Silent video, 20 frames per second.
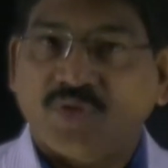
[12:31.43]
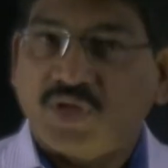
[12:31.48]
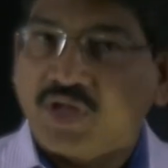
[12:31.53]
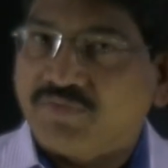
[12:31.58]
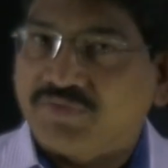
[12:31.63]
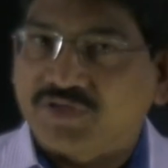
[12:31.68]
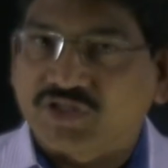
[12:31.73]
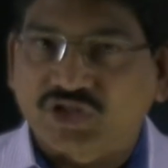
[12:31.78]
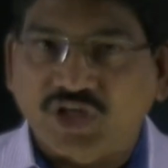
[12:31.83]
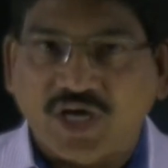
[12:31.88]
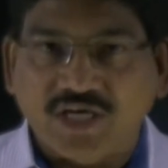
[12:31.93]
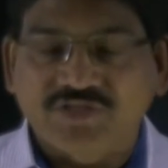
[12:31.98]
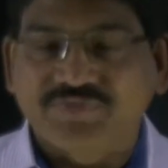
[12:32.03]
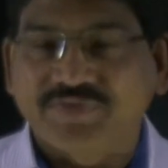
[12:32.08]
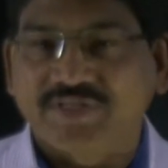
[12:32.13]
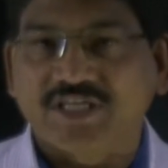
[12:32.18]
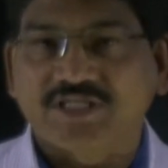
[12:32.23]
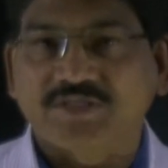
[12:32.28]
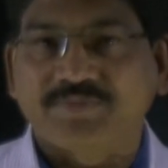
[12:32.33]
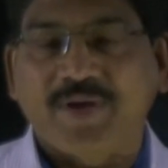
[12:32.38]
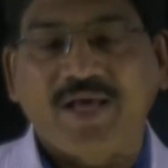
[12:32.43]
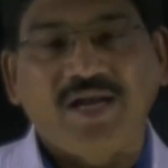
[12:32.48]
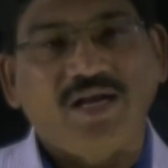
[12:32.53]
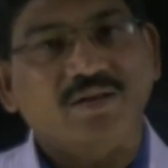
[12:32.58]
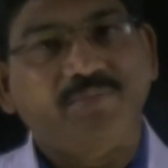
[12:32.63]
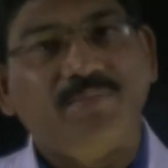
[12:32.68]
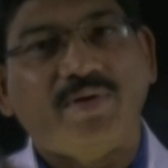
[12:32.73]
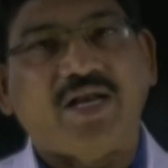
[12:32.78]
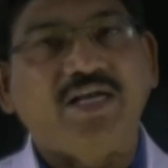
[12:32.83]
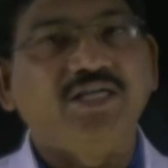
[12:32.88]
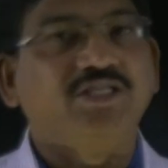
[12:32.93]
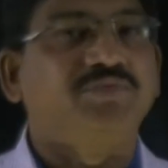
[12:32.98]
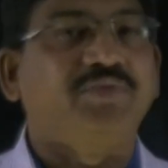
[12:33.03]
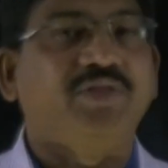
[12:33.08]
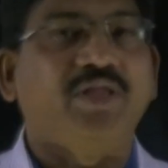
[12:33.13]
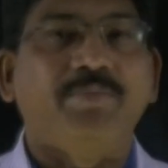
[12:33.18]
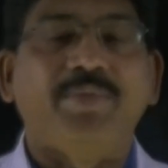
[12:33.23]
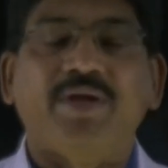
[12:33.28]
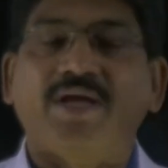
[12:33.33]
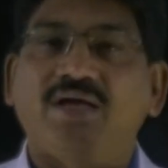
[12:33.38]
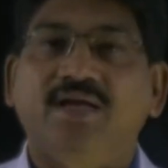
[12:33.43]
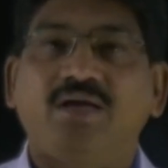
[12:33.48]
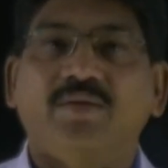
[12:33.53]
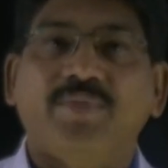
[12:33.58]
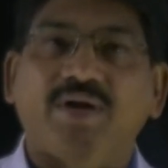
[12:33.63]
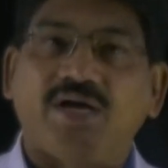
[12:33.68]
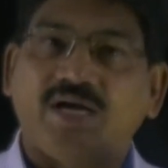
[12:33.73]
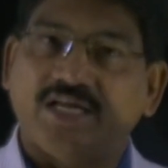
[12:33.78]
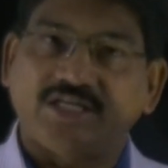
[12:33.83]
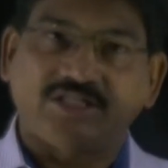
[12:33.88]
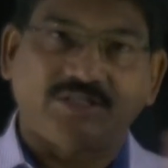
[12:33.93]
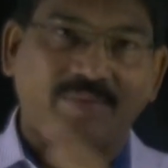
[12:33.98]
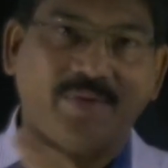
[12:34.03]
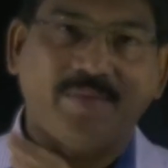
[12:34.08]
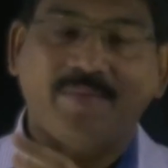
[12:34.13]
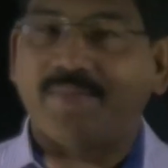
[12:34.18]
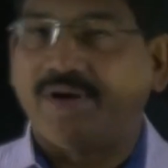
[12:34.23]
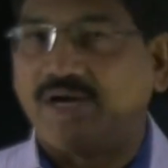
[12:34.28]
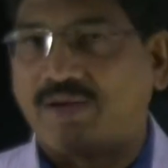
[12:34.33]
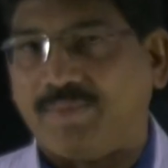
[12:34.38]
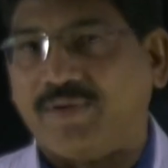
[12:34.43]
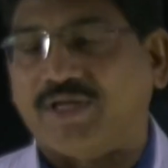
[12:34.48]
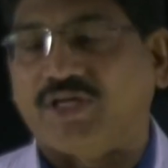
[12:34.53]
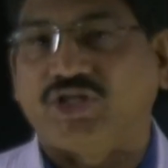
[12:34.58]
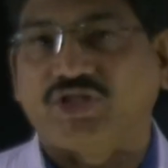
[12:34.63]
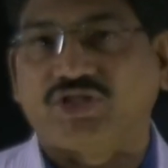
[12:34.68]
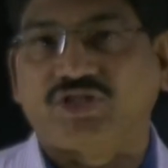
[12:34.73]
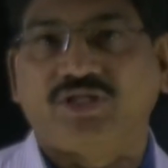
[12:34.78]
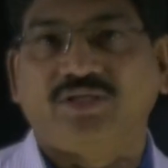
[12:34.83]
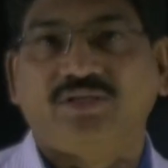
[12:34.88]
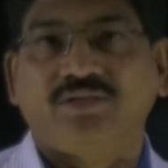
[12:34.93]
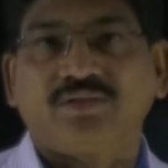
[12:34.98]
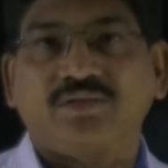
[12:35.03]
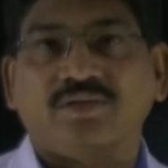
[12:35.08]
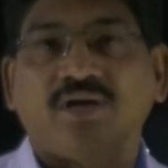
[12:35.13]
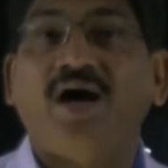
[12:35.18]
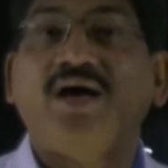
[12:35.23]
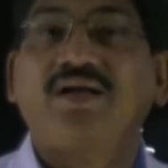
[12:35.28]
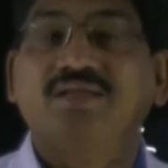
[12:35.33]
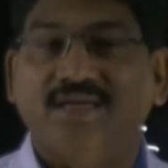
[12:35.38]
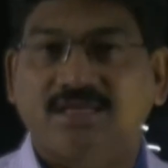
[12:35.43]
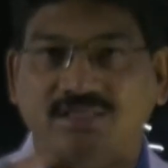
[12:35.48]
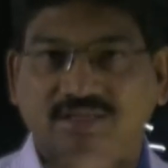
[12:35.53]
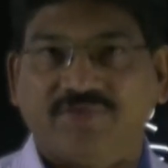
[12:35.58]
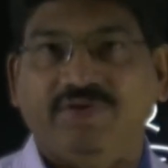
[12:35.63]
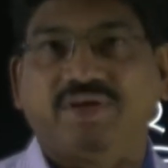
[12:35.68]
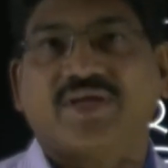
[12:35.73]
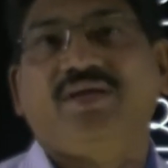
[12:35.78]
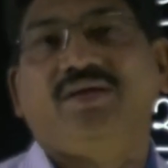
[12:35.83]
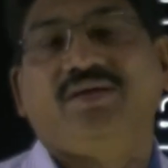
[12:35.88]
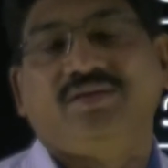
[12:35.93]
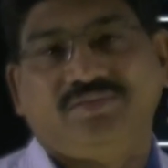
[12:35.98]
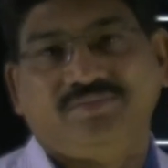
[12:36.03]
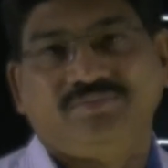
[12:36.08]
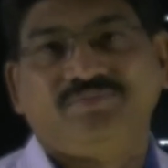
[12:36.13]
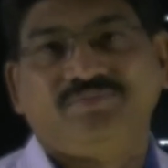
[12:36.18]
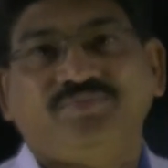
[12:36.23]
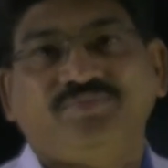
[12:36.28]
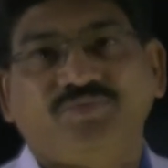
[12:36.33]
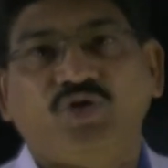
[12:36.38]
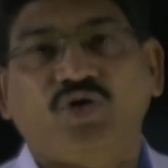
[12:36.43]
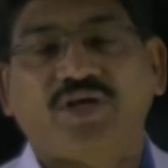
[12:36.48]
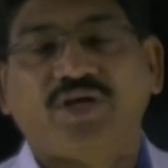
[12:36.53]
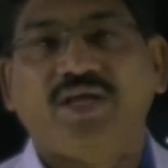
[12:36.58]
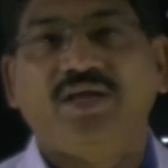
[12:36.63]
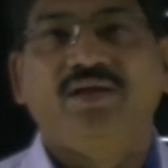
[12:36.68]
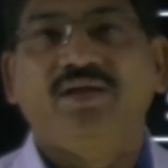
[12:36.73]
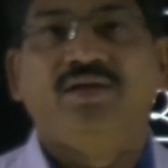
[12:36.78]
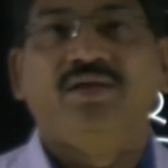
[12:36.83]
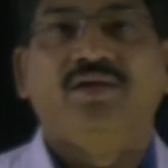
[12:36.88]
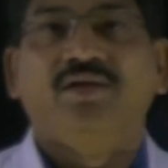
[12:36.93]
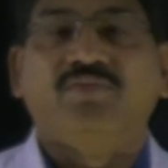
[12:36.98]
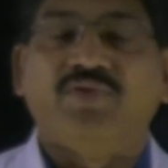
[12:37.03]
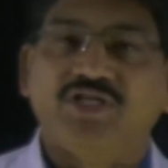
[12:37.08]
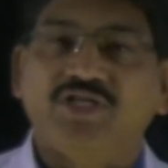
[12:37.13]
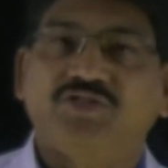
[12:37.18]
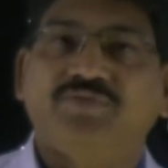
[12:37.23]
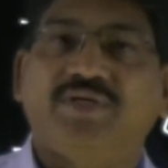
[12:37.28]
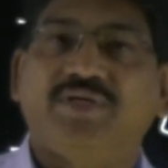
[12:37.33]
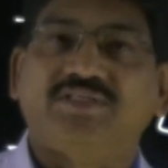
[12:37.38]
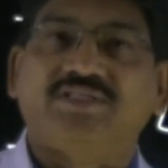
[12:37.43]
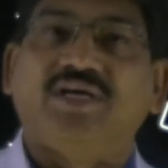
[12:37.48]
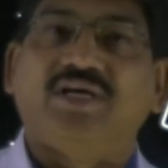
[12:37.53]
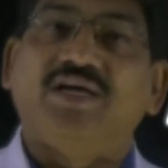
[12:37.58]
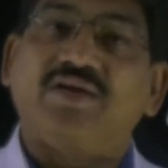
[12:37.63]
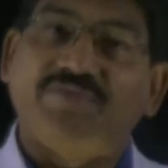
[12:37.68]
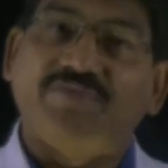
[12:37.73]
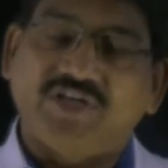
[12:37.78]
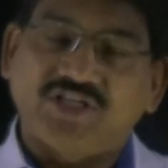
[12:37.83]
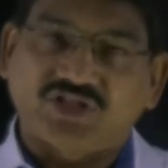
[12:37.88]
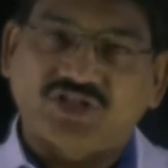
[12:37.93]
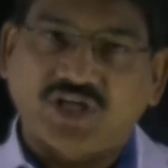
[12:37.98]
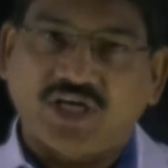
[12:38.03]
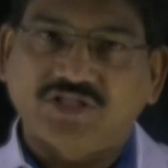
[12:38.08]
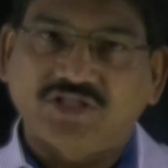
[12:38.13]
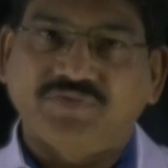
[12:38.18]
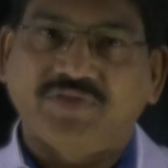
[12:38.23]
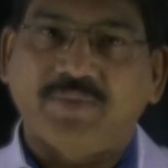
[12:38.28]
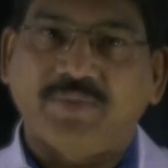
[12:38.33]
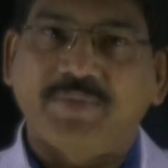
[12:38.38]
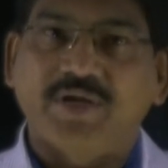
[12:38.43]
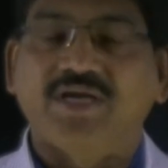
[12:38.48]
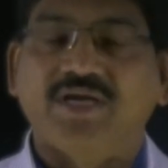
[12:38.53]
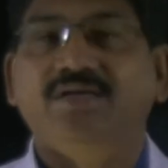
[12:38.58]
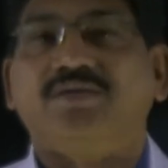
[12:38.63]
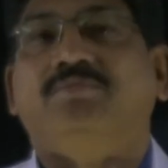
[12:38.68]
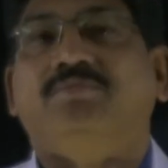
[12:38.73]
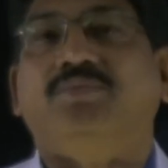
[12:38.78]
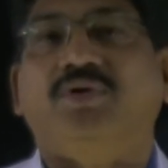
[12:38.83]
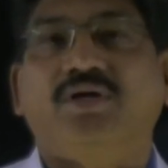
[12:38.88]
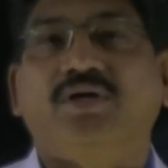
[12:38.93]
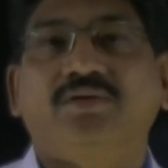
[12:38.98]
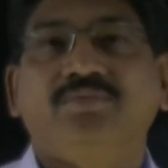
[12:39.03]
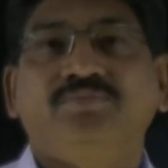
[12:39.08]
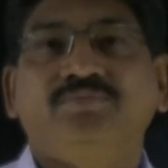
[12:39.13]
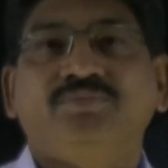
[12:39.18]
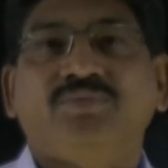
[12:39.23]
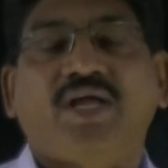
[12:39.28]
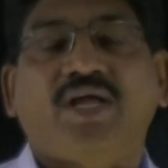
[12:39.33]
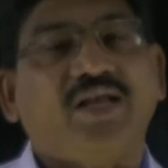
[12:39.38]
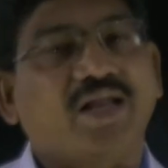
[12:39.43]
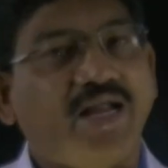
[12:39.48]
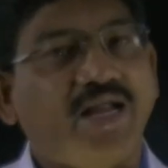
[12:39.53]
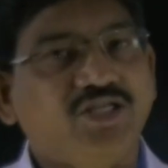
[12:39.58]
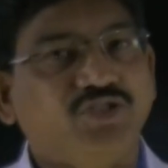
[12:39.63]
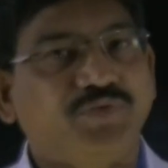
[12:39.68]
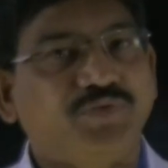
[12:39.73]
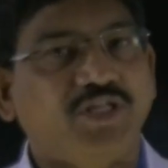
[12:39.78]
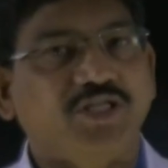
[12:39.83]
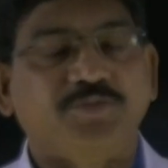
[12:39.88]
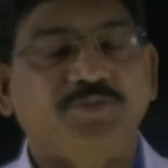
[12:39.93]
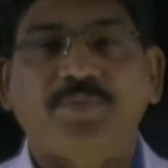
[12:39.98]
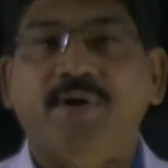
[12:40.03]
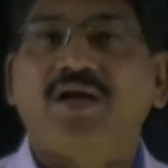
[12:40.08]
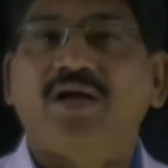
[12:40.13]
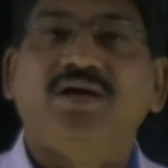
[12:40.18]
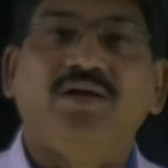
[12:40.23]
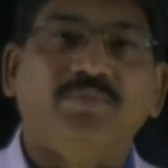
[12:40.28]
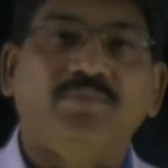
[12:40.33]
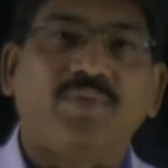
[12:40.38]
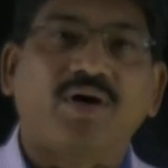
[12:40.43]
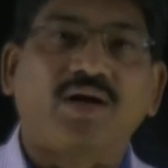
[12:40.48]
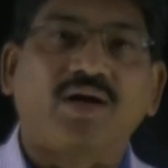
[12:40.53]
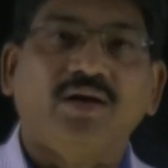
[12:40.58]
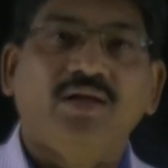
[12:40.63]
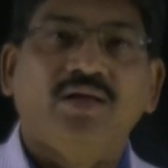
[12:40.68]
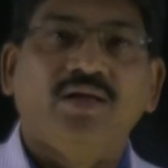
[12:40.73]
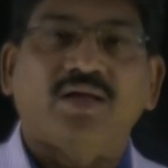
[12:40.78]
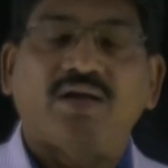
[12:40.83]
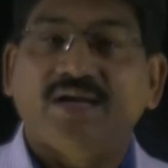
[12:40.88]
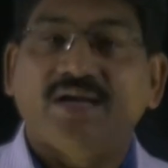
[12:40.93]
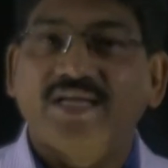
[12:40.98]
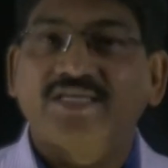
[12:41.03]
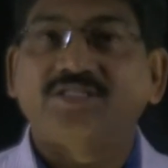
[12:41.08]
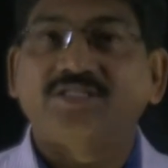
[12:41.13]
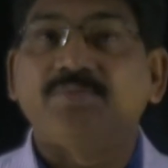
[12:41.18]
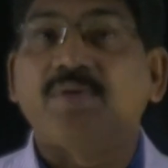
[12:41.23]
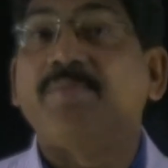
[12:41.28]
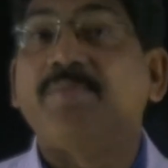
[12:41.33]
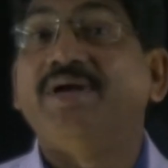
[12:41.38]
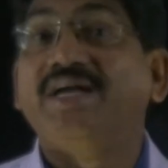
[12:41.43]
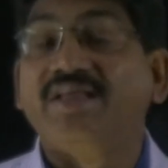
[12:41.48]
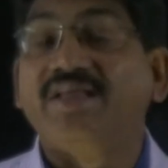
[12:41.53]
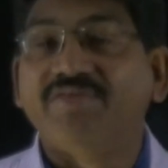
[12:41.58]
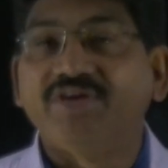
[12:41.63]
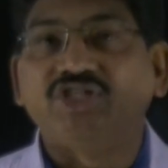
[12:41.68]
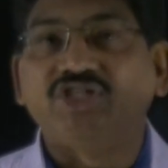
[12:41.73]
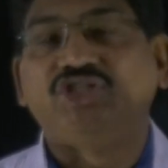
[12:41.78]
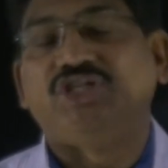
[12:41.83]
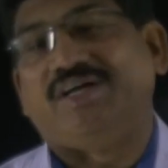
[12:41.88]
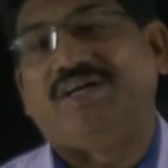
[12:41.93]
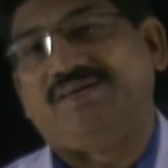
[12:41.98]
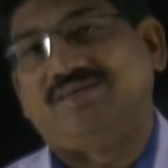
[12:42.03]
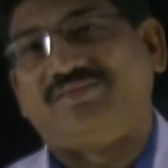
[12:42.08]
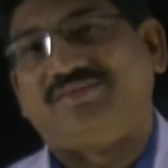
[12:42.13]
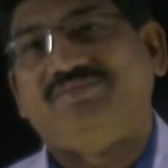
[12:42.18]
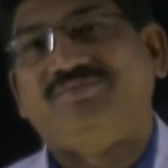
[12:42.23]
If it starts with a small number, ends with a bigger number, relation may be multiplication, or the other way, okay, vice versa. If it starts with a bigger number and ends with a smaller number, relation may be division.